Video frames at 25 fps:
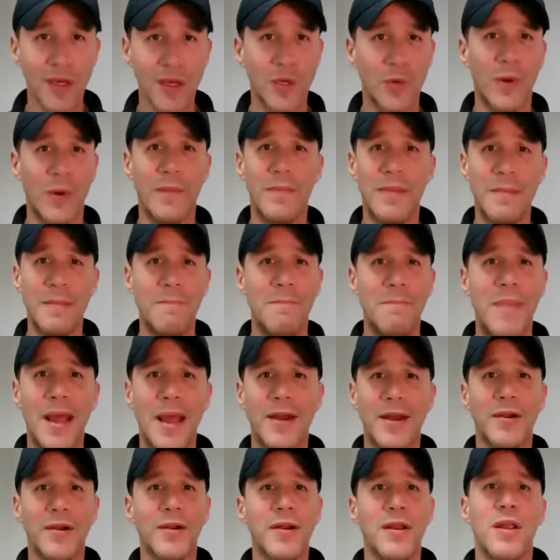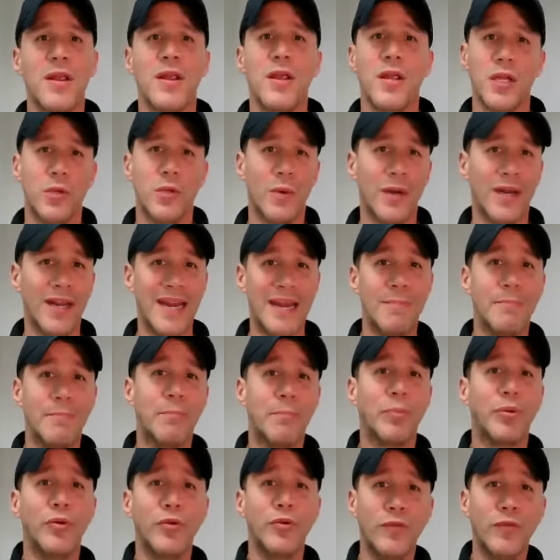you want to be better, you want to
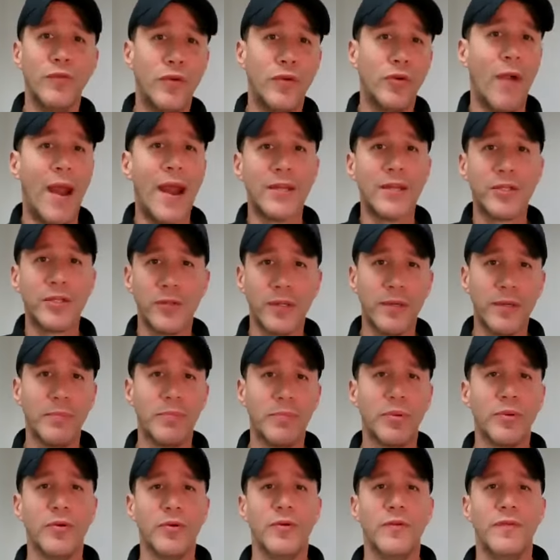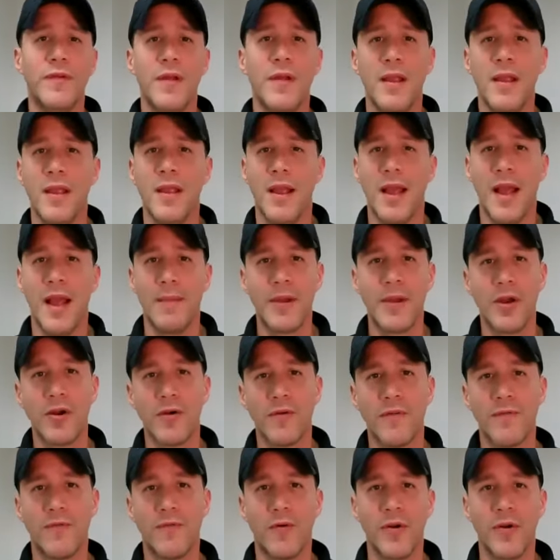improve, gradually improve, I'm
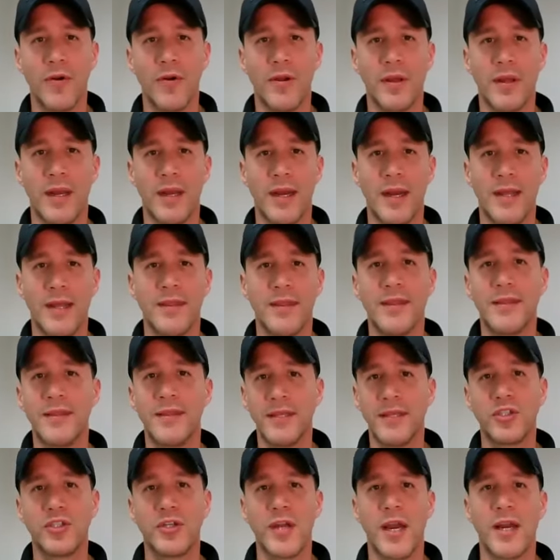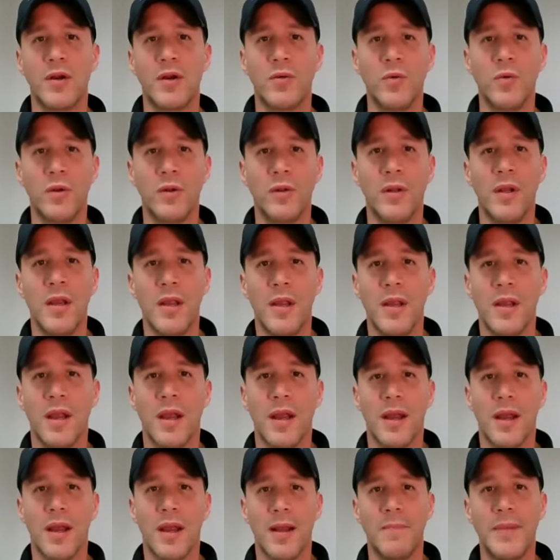here for you. And I think this channel will
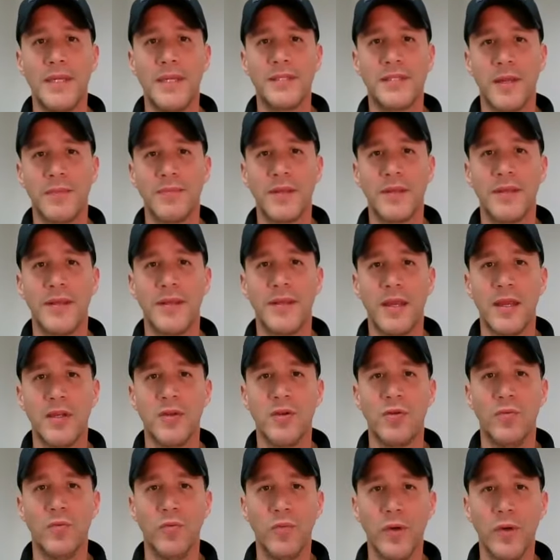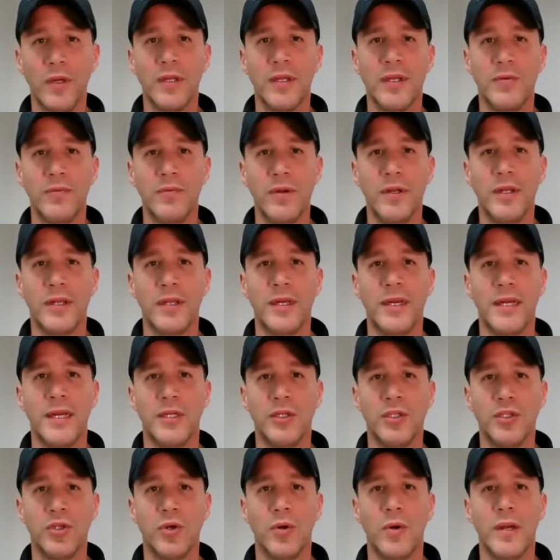be something that you'll really, really
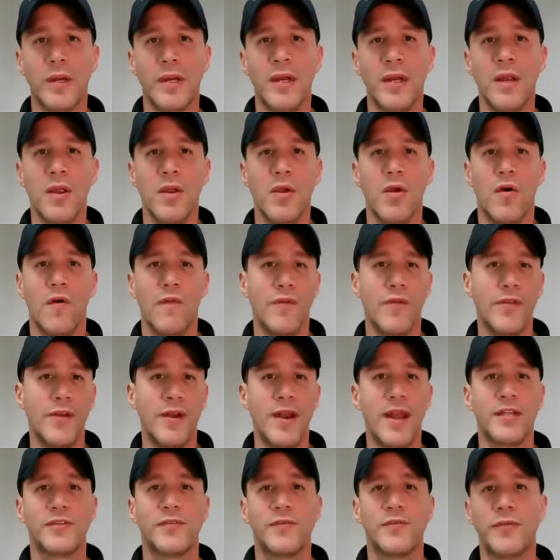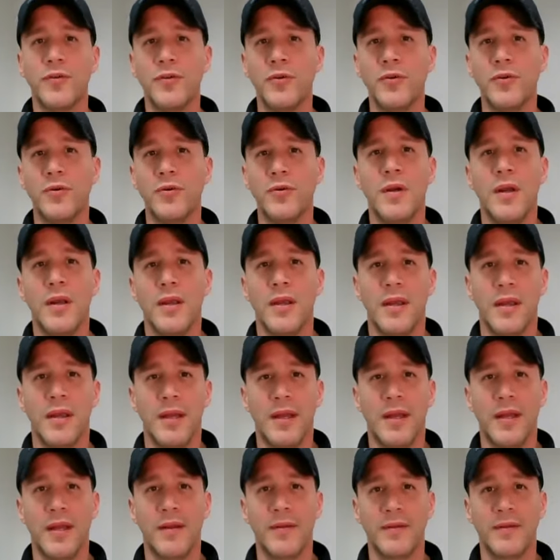enjoy over the next few
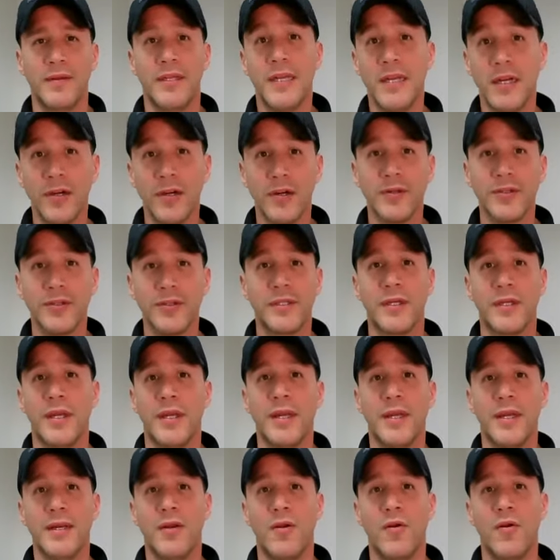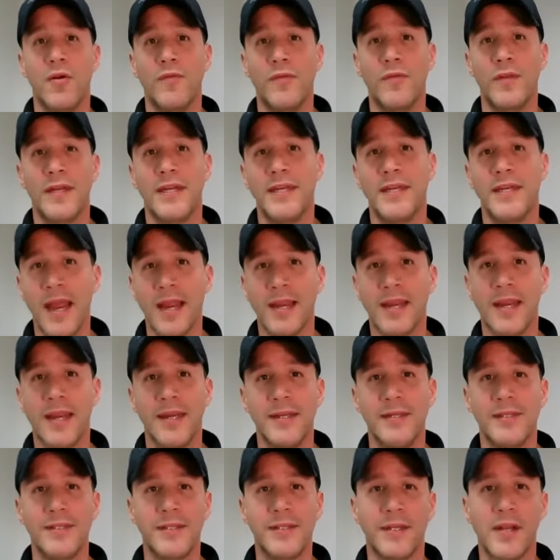years and hopefully
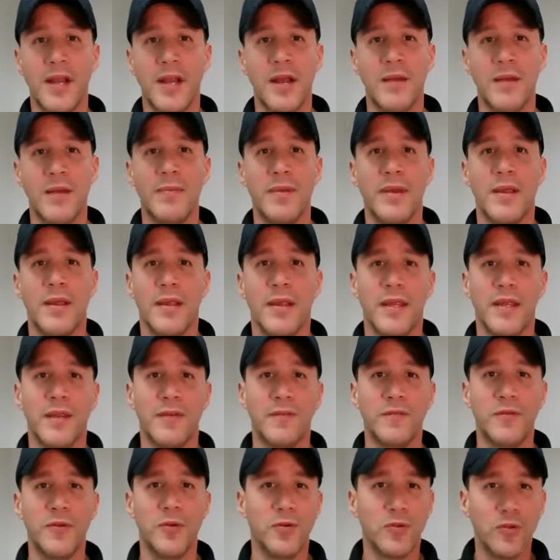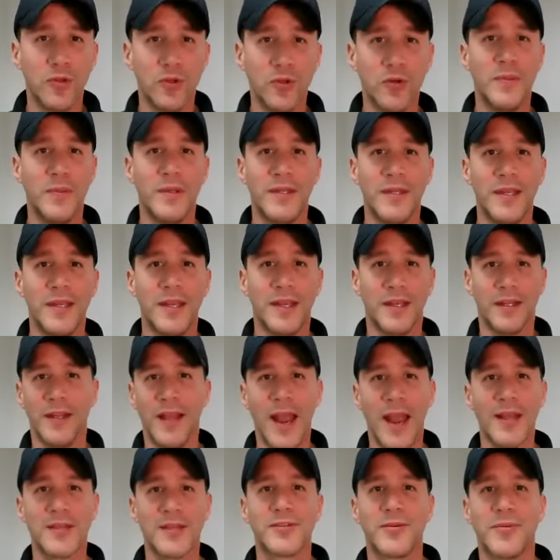decades to come. If YouTube
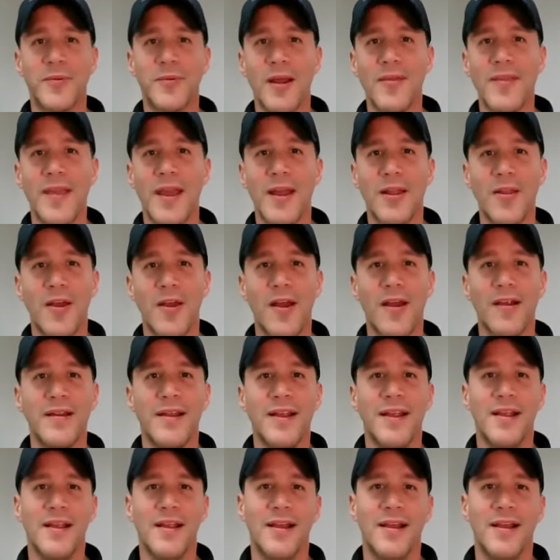lasts around that long,